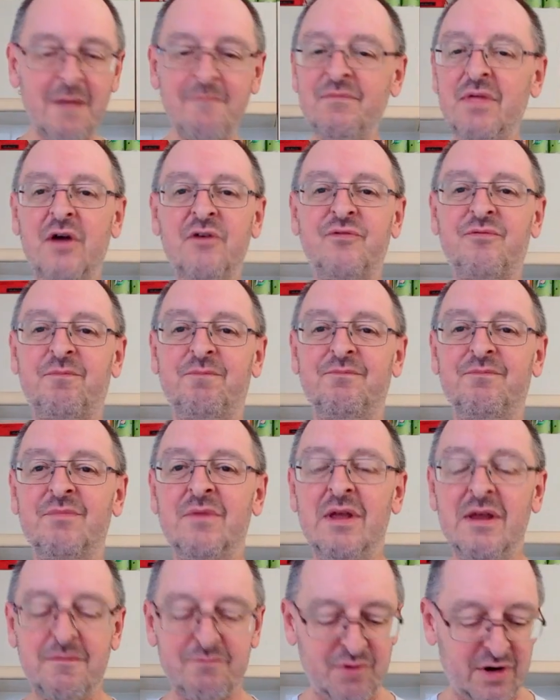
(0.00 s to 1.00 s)
Those
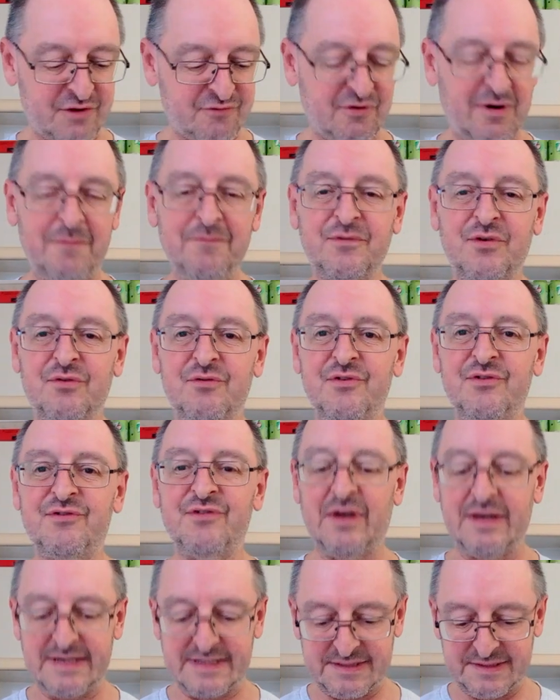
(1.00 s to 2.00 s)
breadcrumbs are as
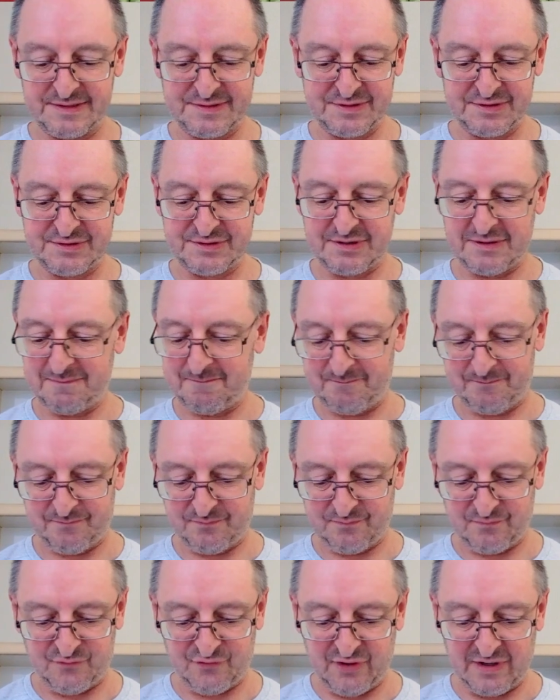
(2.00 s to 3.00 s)
tasteless as the
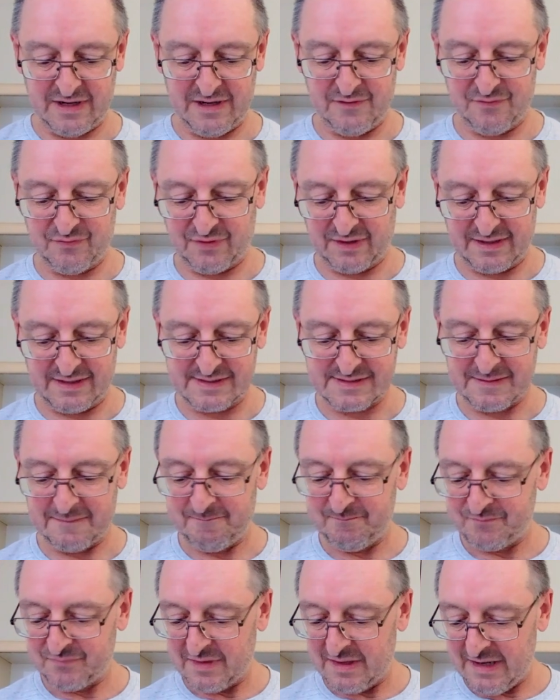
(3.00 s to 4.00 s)
chicken things.
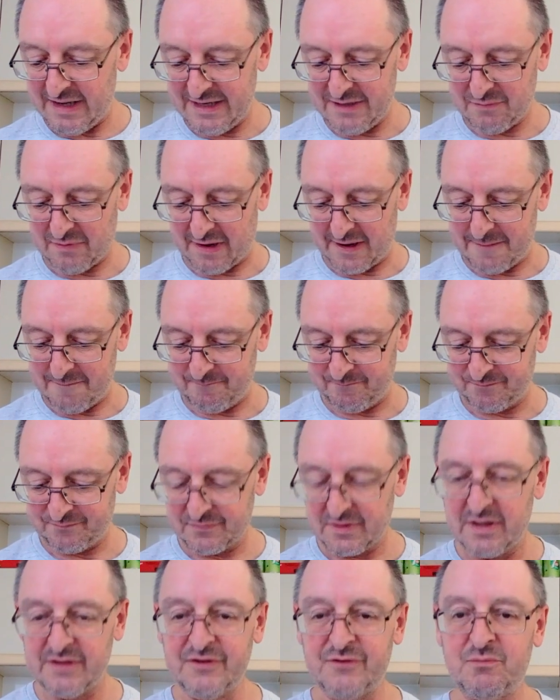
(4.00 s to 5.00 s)
Anyway,
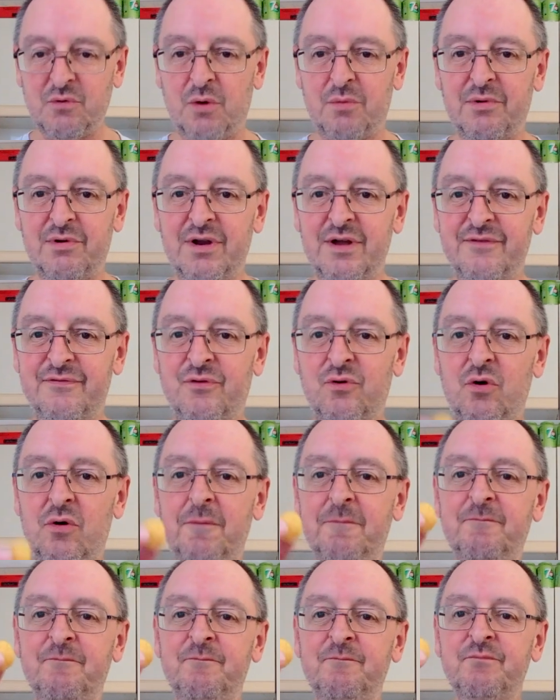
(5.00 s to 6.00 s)
this is what we're here
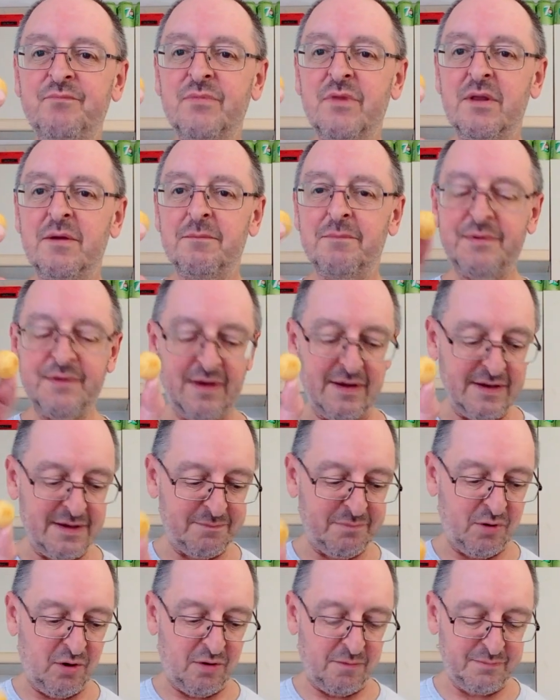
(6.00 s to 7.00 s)
for. Potato
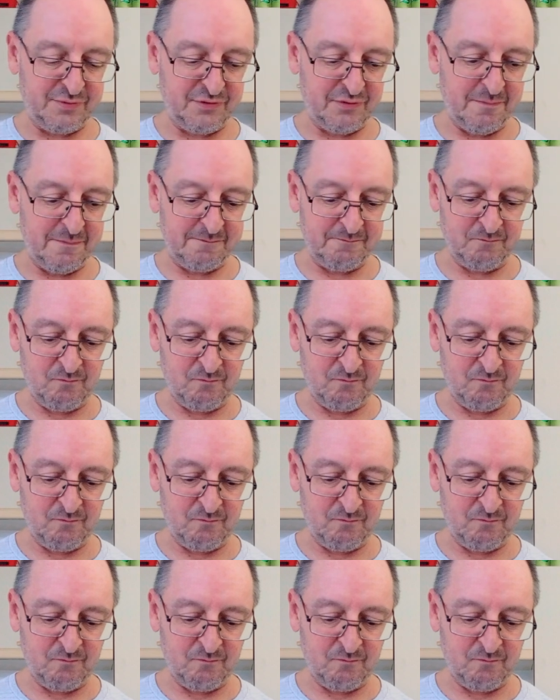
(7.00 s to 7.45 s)
pops.